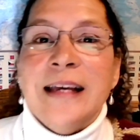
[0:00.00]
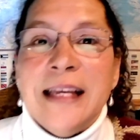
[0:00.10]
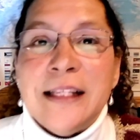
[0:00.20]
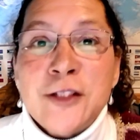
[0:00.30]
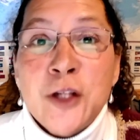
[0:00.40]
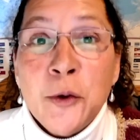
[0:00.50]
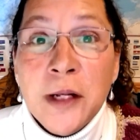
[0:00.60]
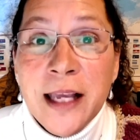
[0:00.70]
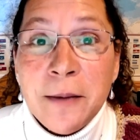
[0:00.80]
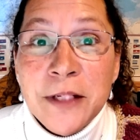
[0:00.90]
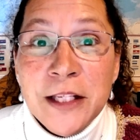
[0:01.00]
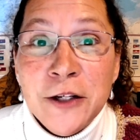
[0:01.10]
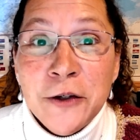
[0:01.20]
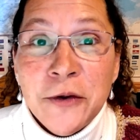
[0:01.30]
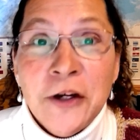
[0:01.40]
It's totally up to
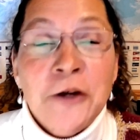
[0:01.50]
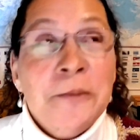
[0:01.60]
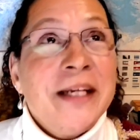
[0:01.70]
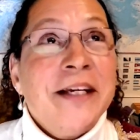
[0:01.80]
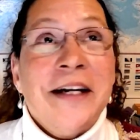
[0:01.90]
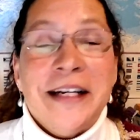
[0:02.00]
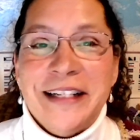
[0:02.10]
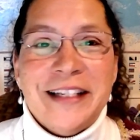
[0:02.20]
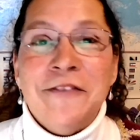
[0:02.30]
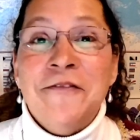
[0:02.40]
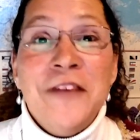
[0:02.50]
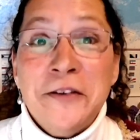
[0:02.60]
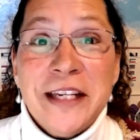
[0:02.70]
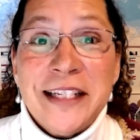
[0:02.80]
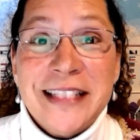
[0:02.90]
you. Oh my God, very
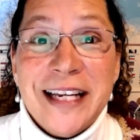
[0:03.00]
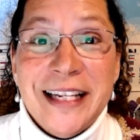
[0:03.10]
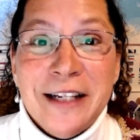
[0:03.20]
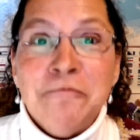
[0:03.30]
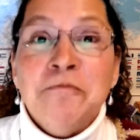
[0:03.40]
exciting.